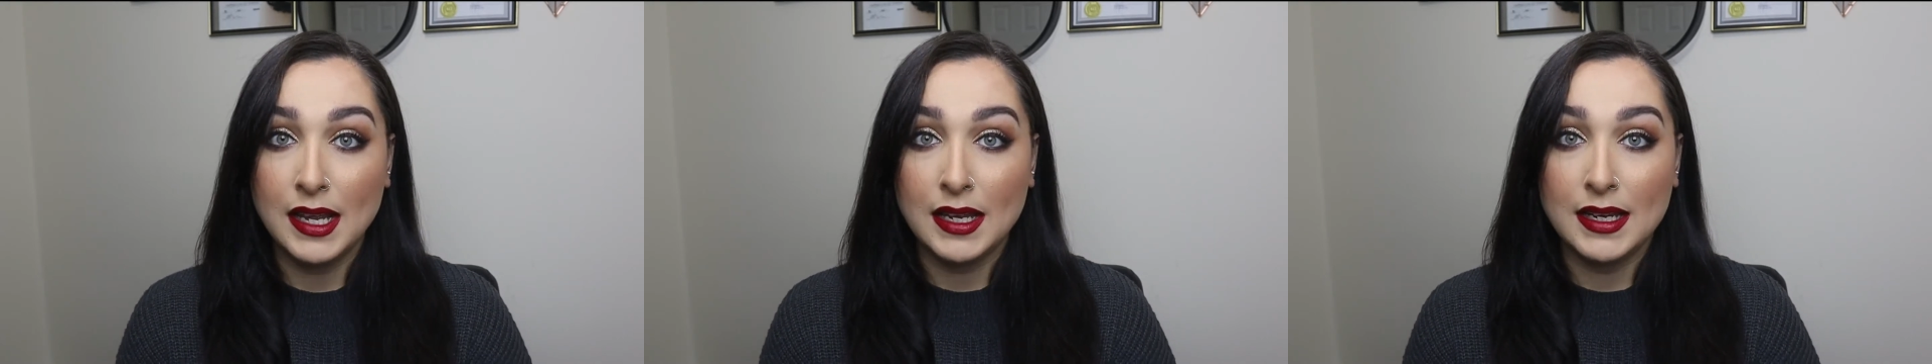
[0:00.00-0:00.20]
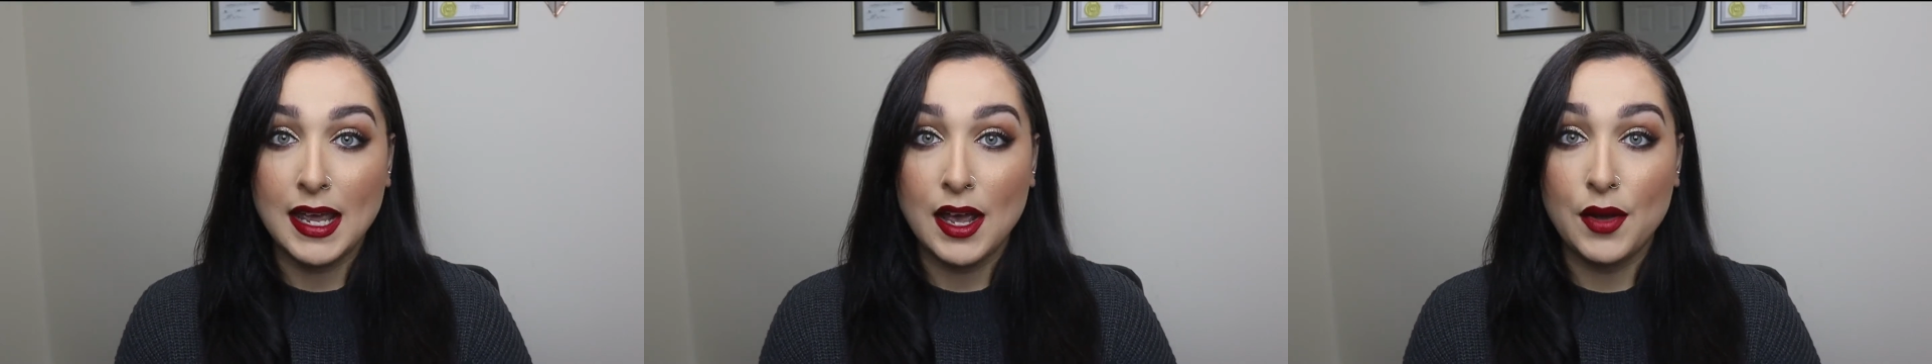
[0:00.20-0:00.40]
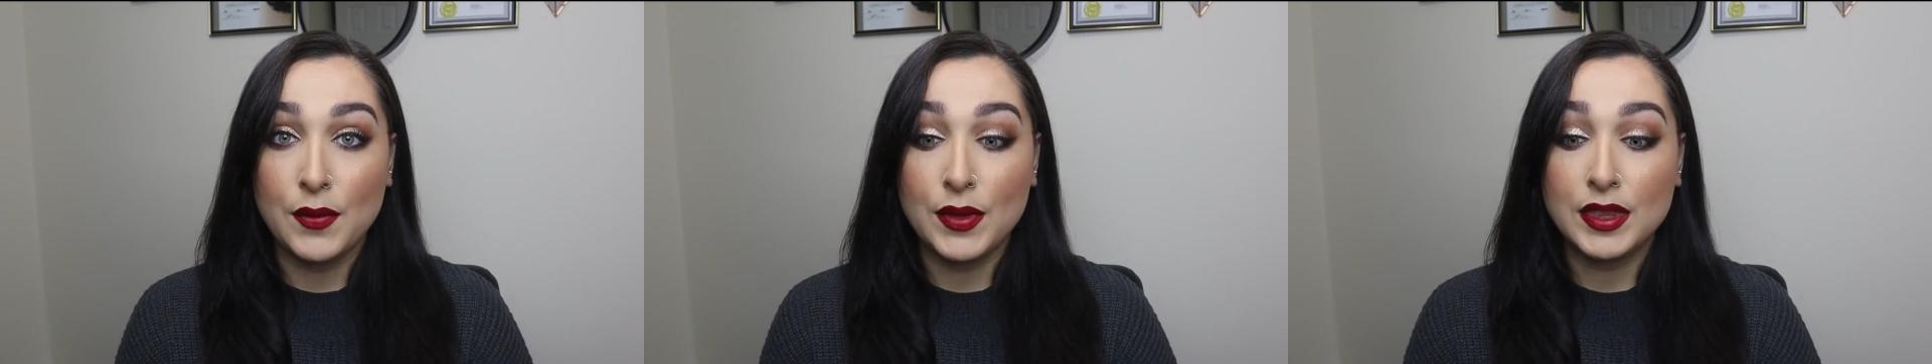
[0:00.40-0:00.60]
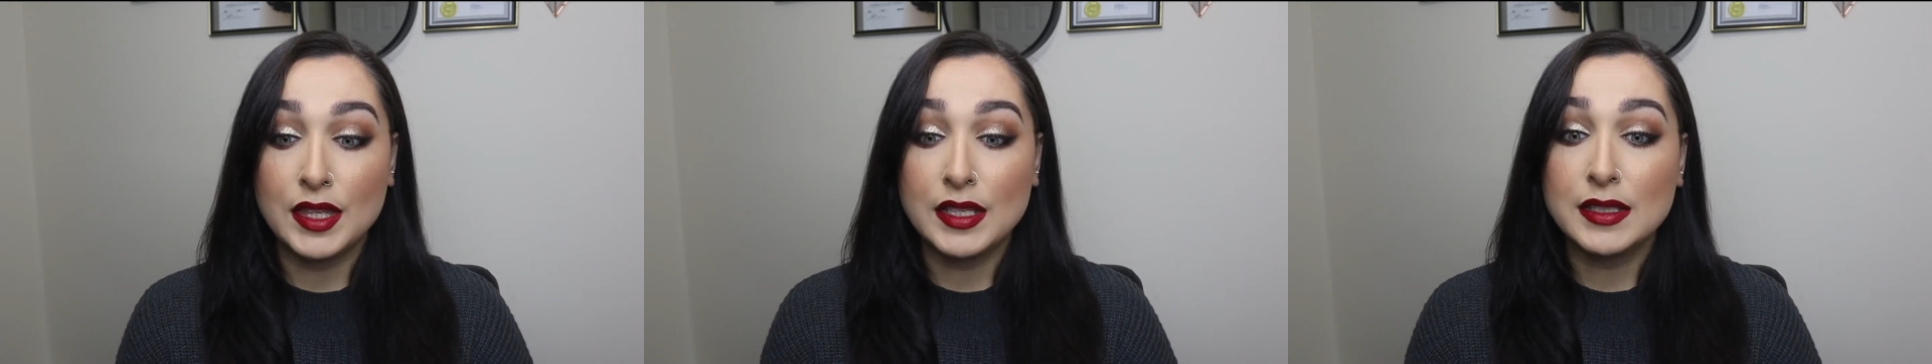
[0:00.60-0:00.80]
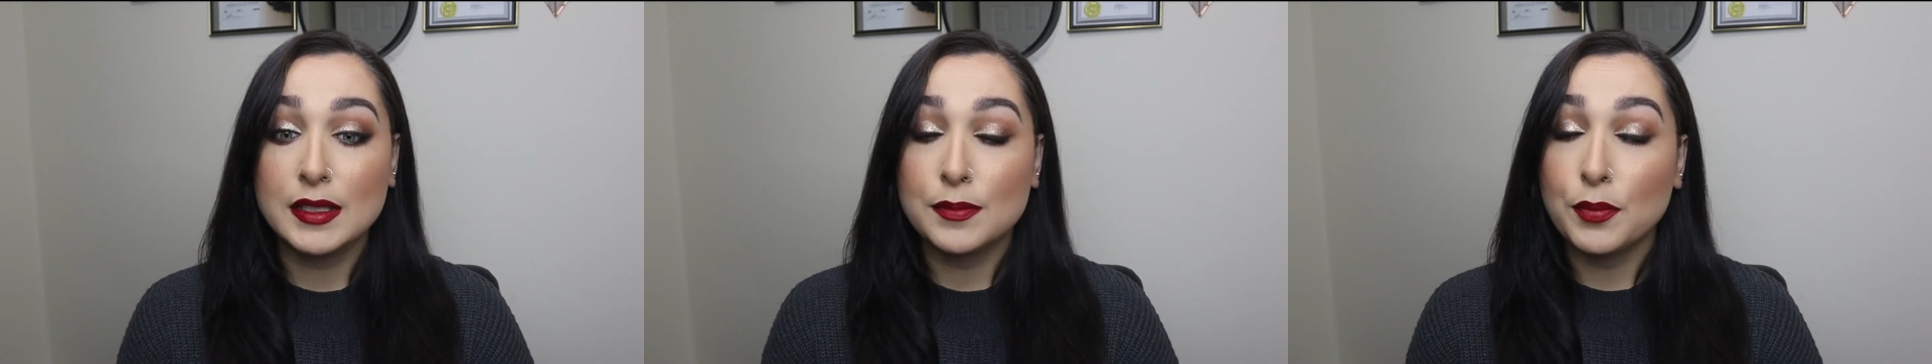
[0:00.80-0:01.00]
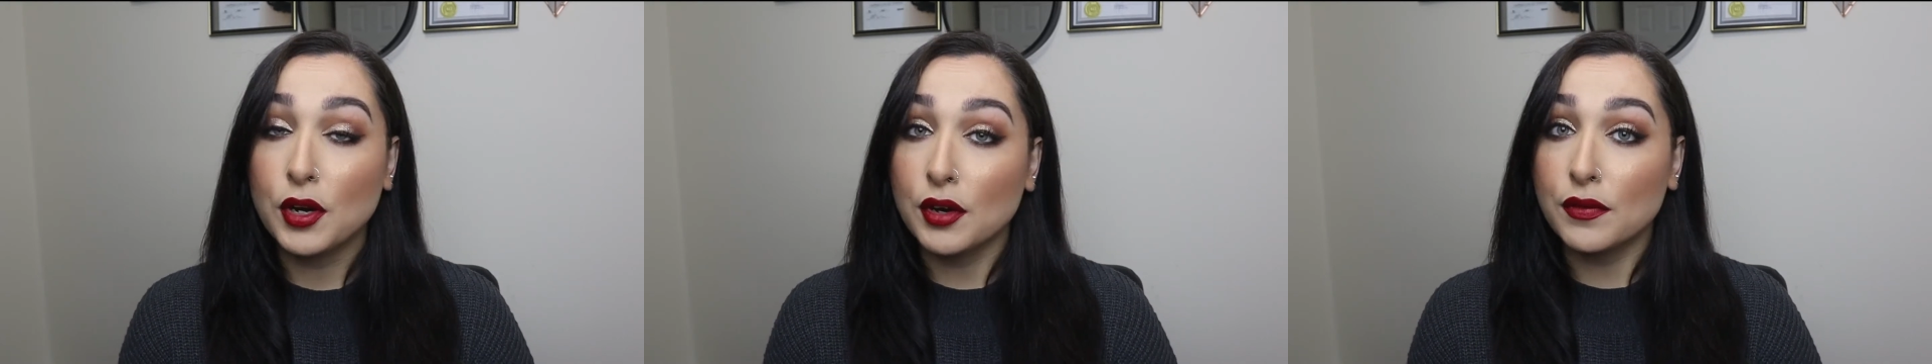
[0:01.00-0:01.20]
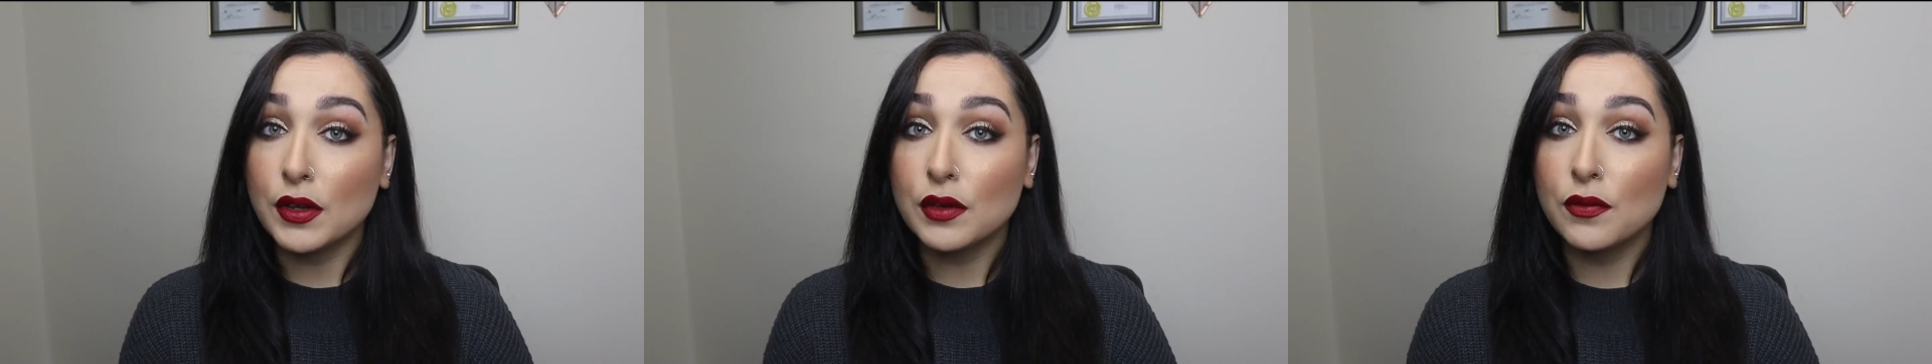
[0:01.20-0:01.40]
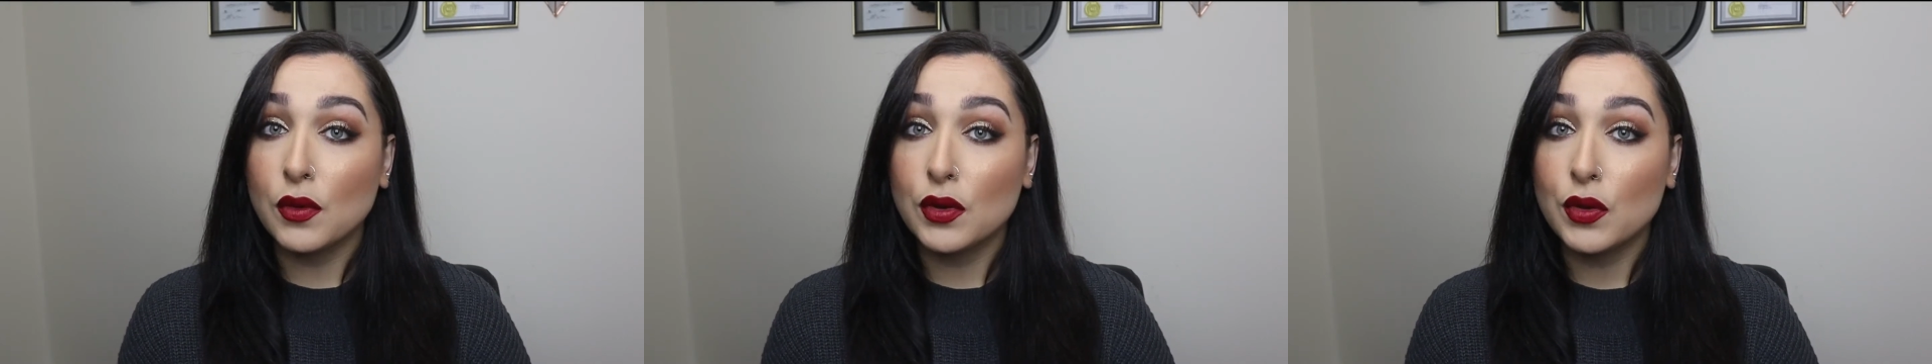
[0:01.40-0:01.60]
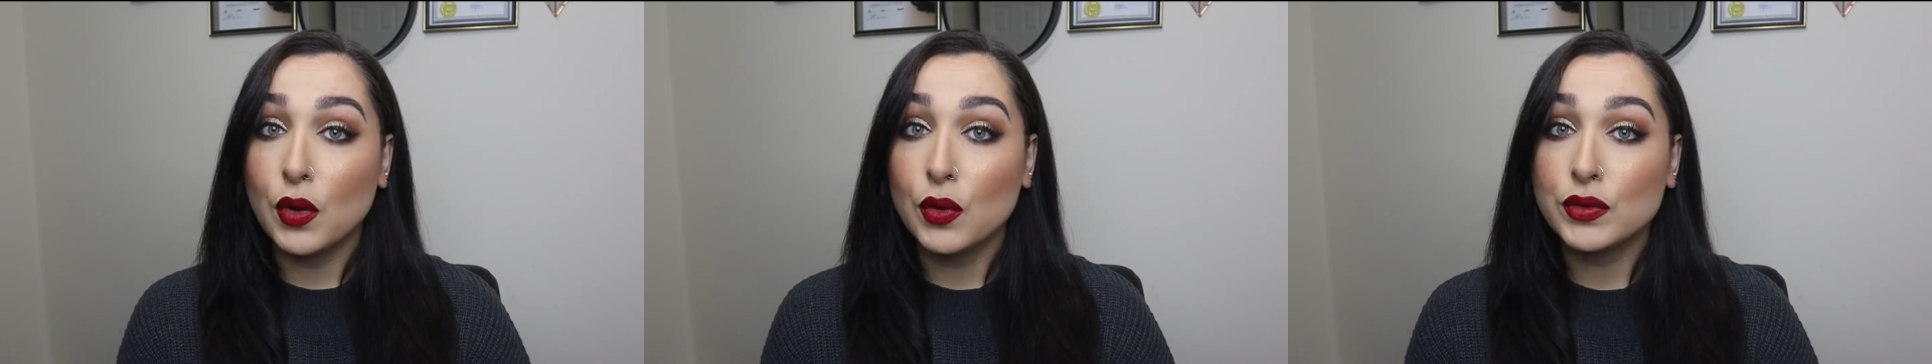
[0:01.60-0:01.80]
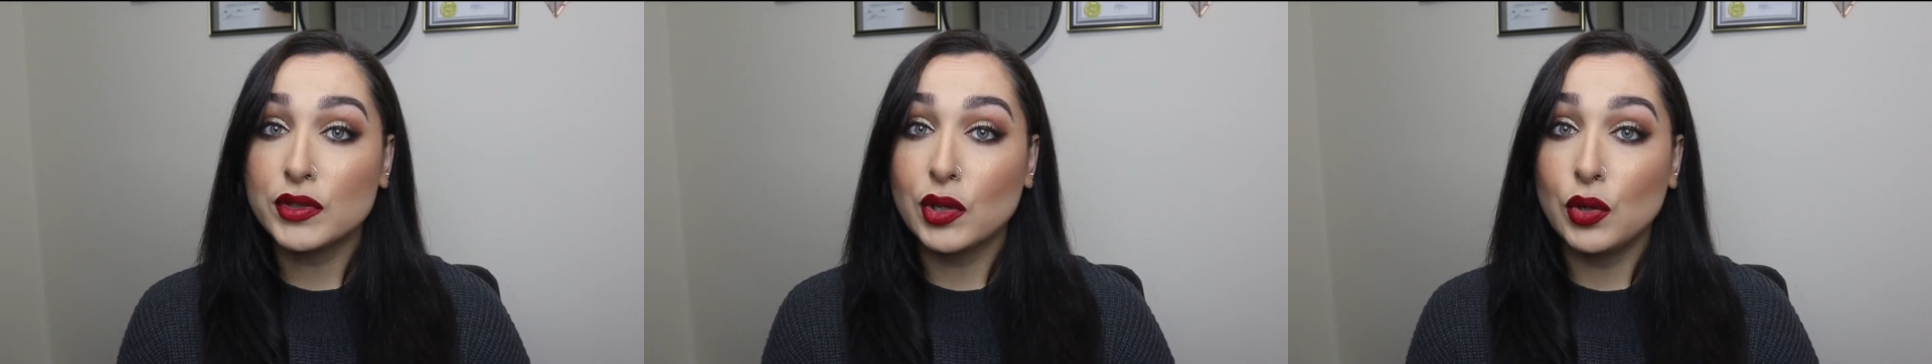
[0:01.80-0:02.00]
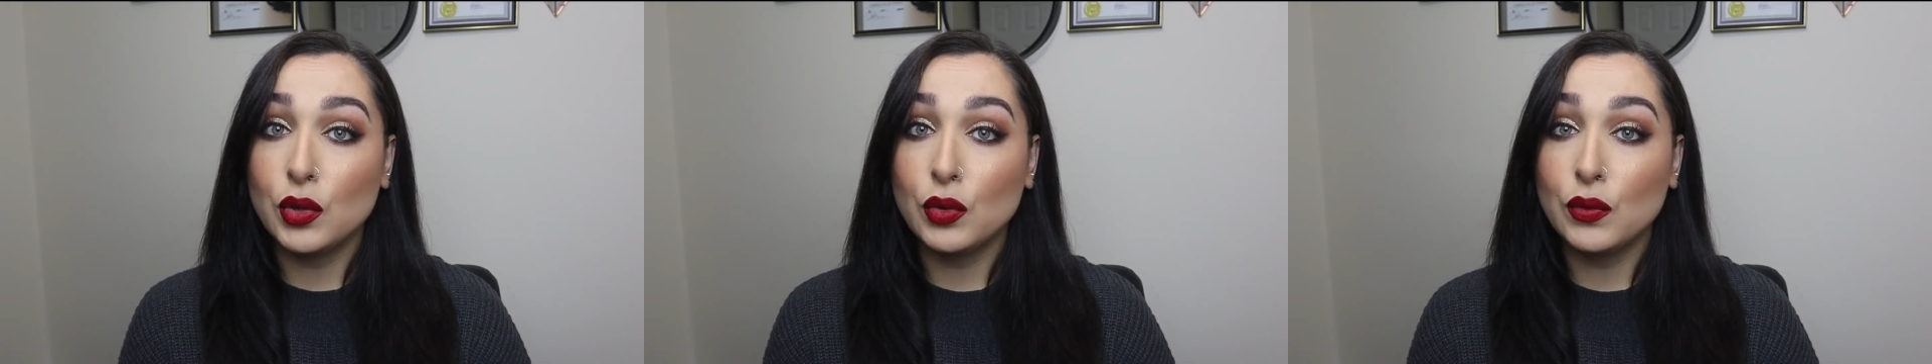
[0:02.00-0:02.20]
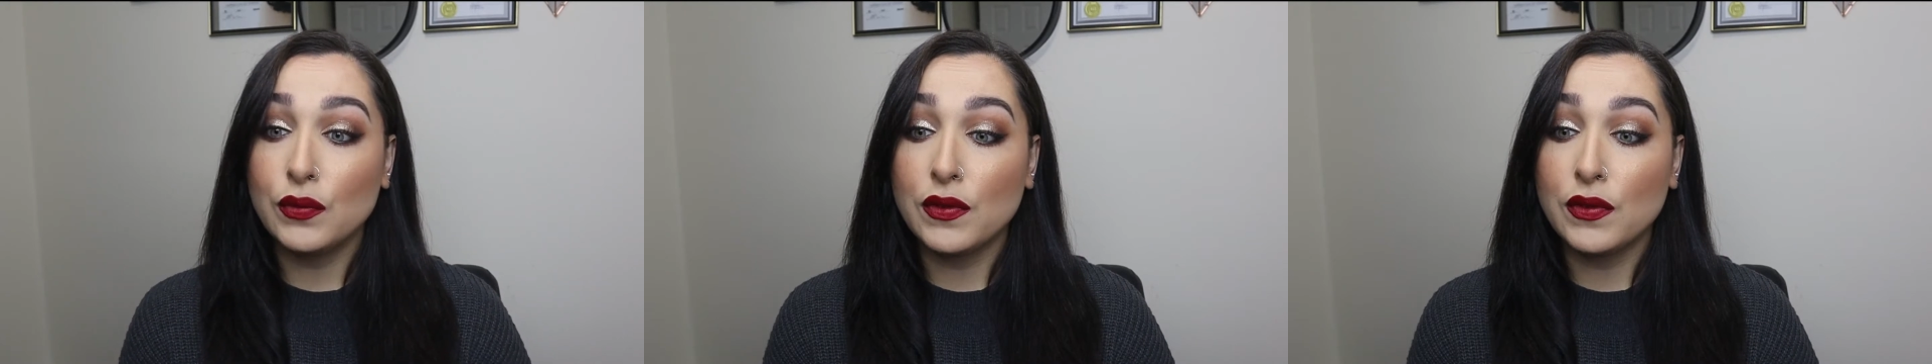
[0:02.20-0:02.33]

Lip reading: Now, this is perfect for those who